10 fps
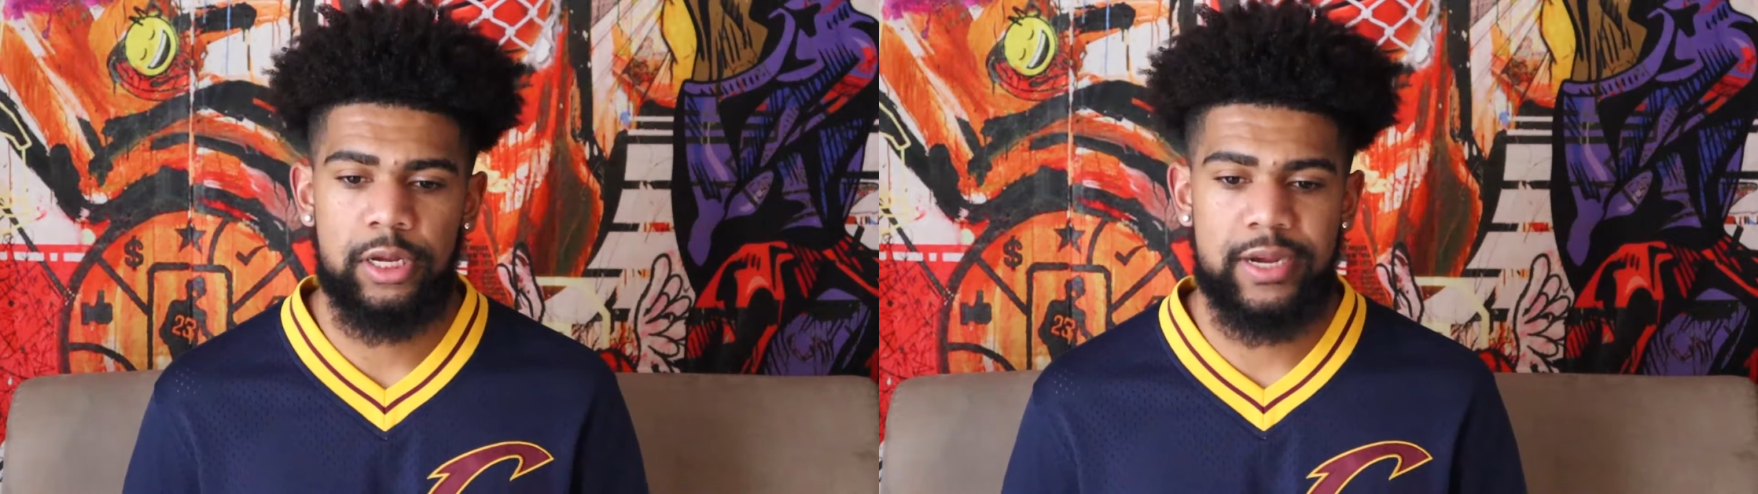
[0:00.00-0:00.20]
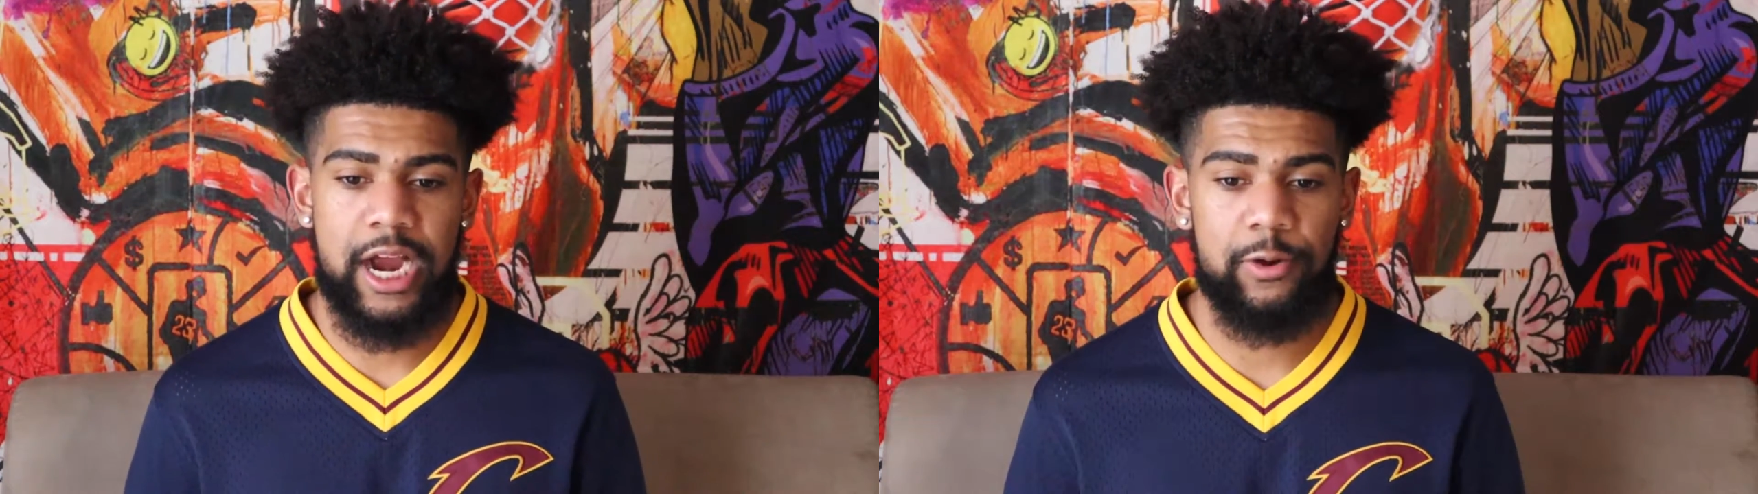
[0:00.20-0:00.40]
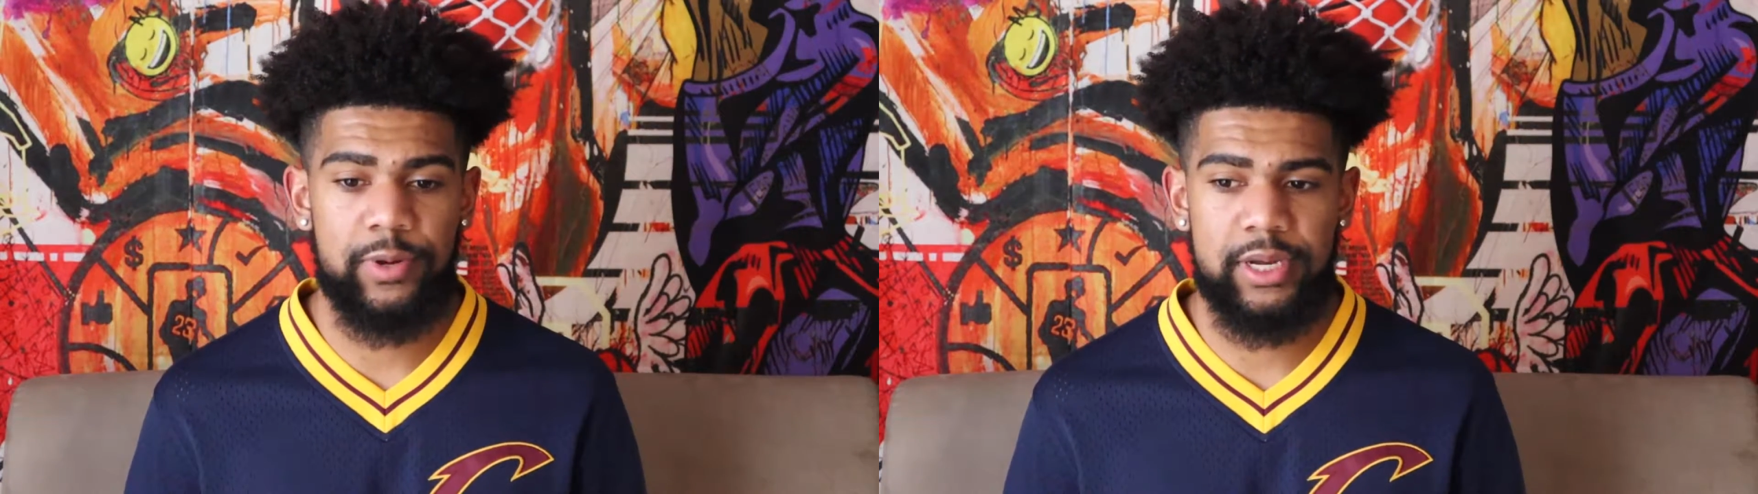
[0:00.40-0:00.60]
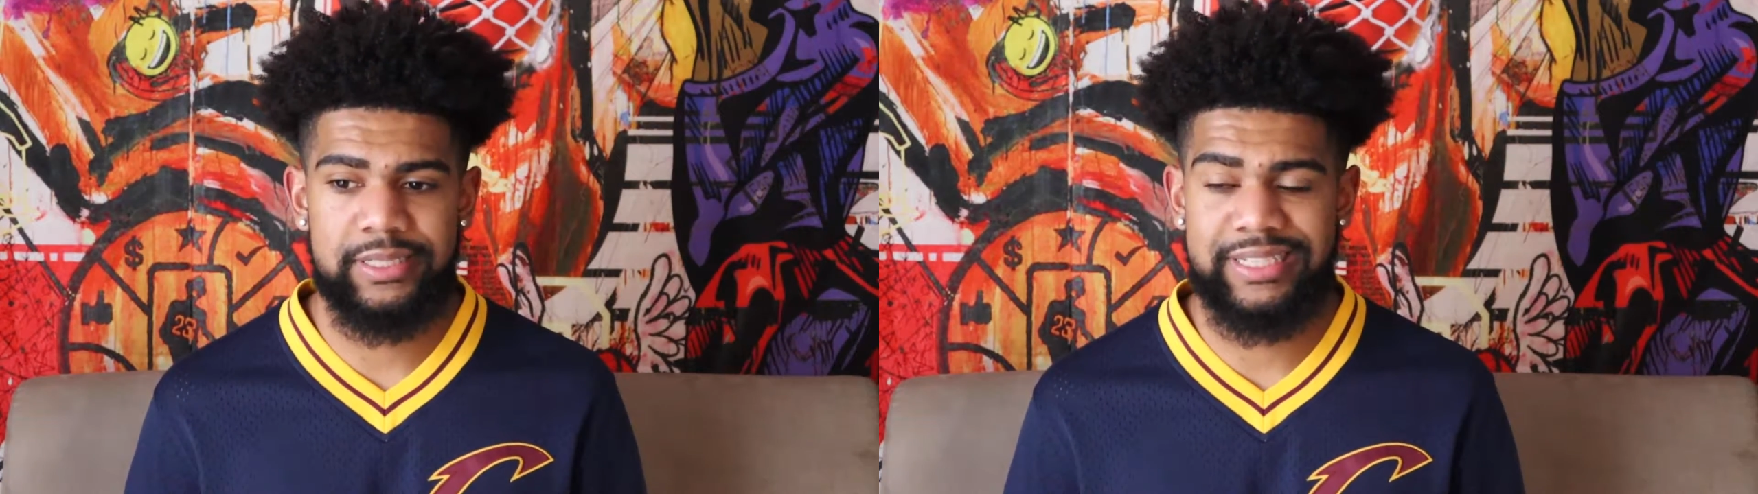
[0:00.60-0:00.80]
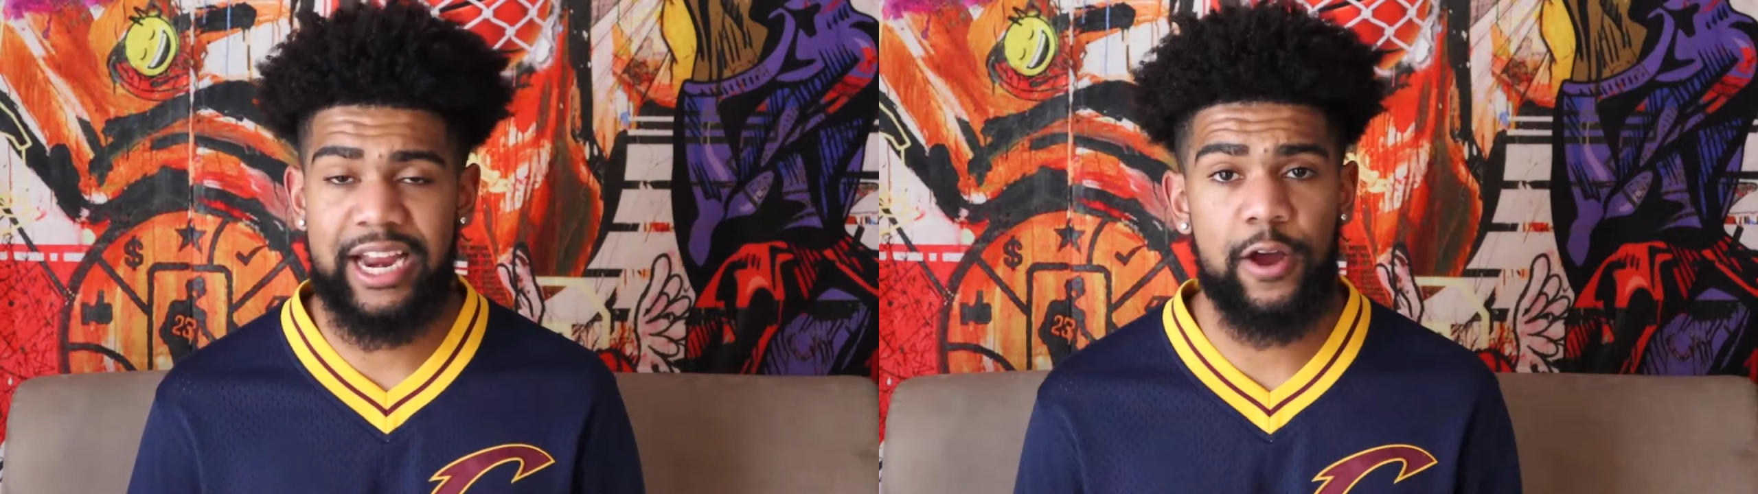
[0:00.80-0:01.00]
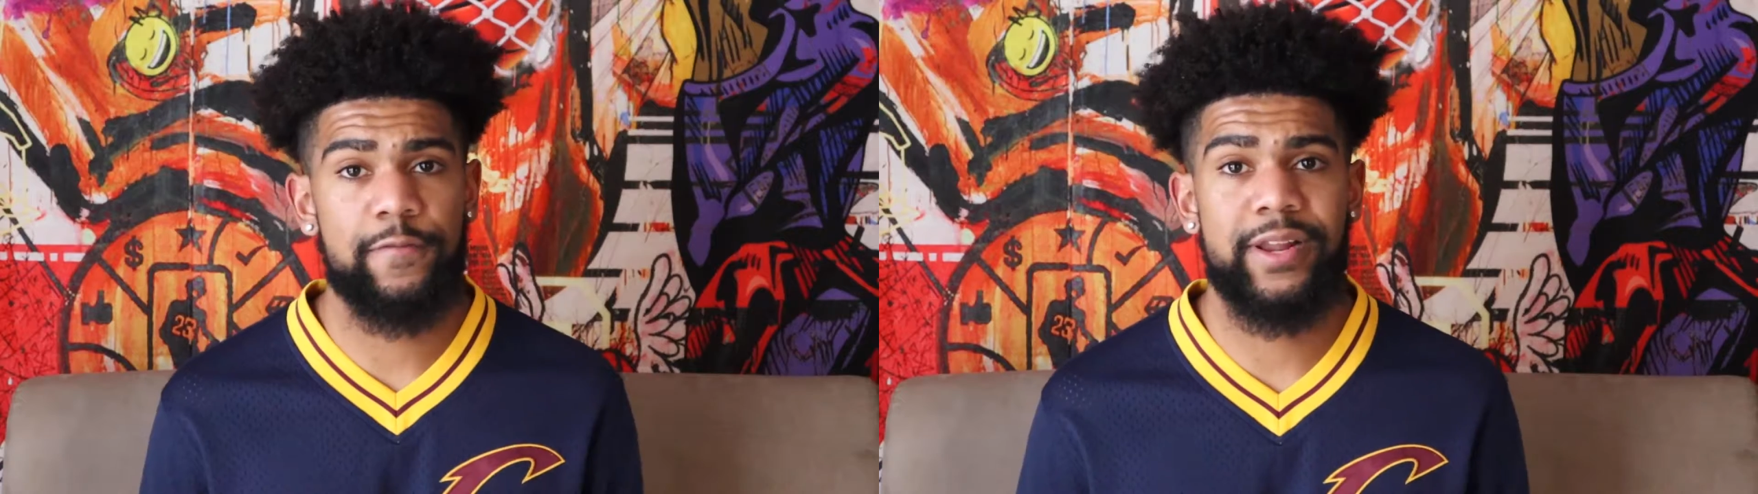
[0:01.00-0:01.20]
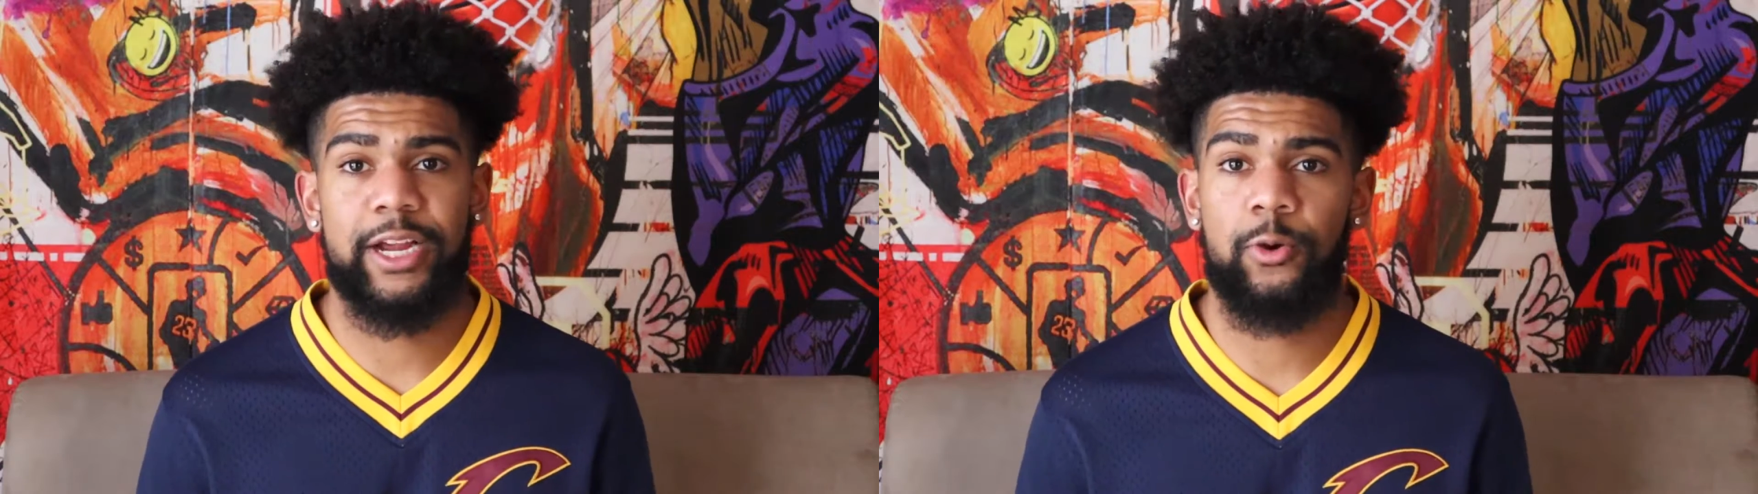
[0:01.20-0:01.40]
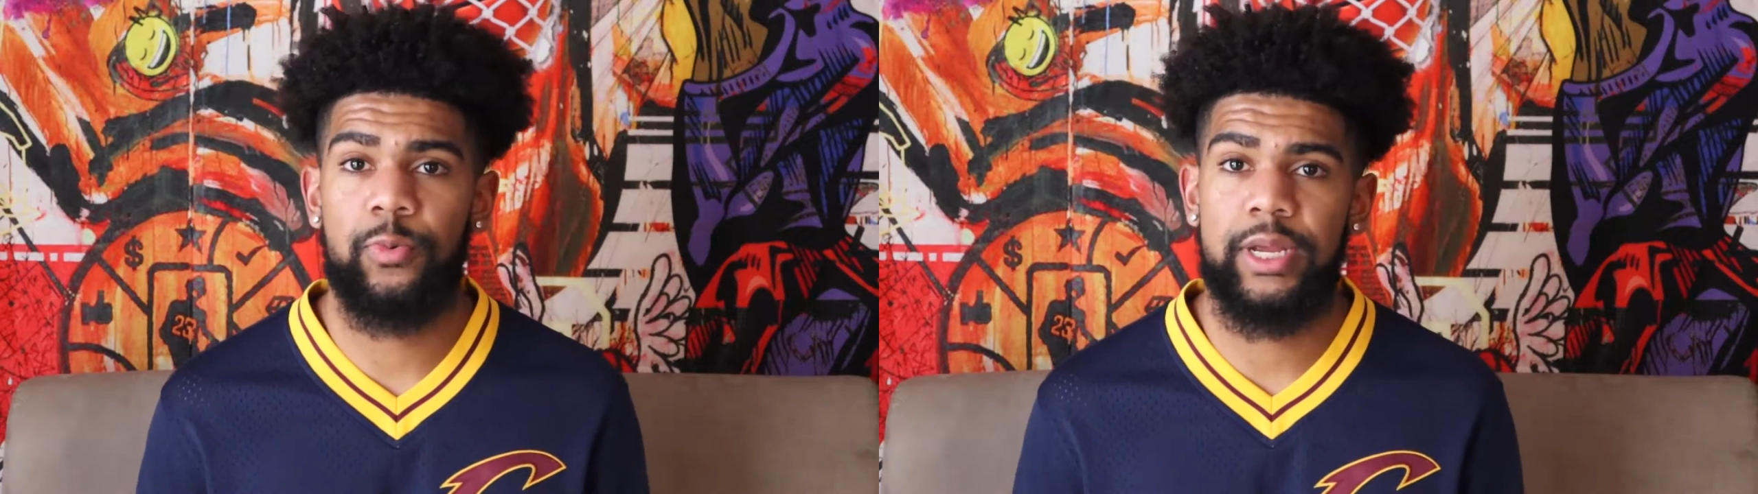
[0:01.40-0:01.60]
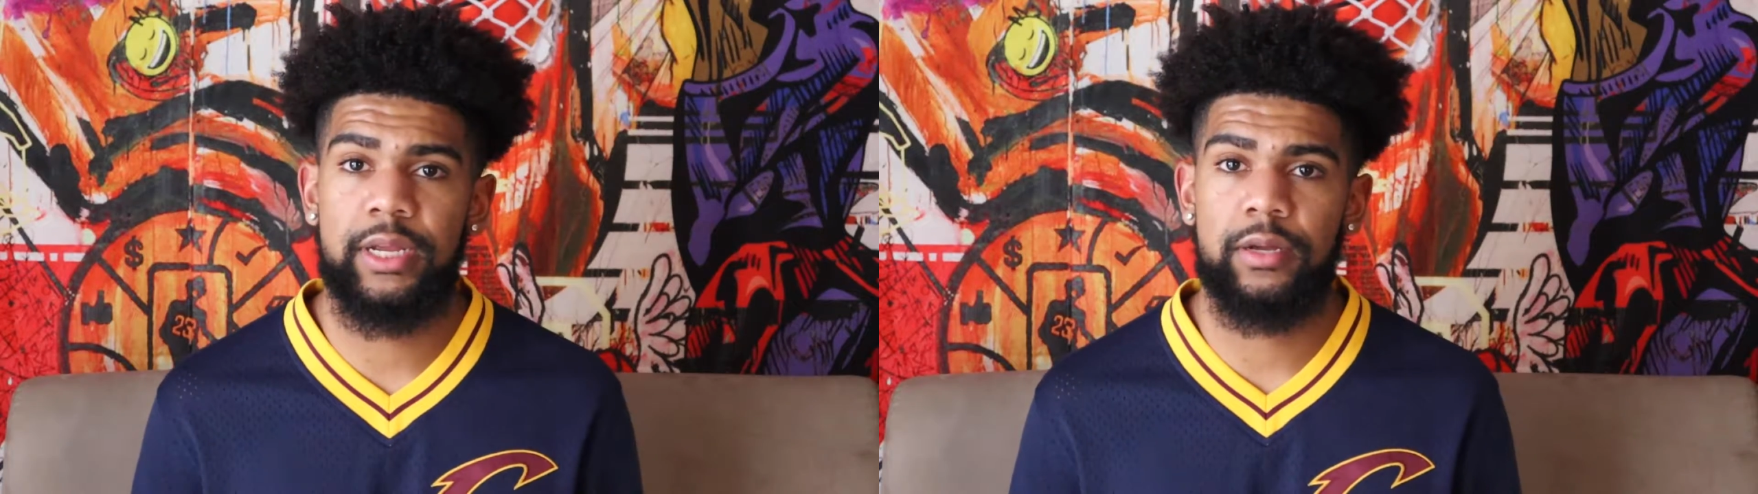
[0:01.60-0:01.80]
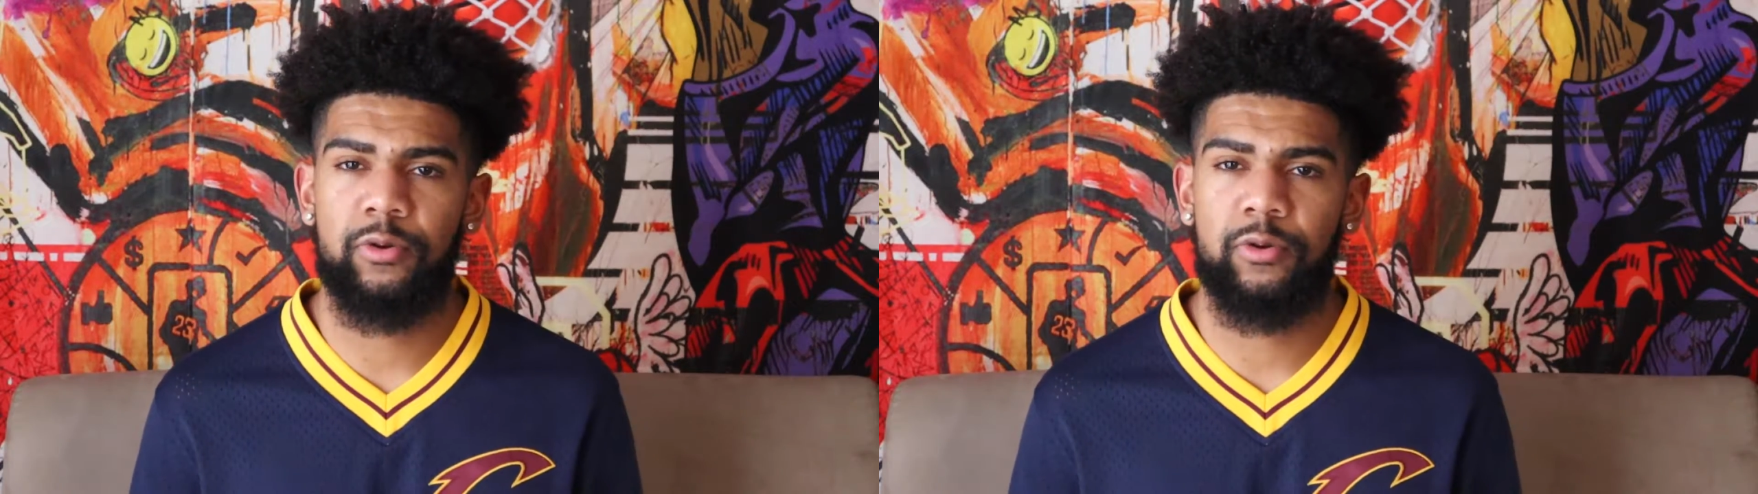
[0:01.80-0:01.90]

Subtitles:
Kyrie sat out for like a week,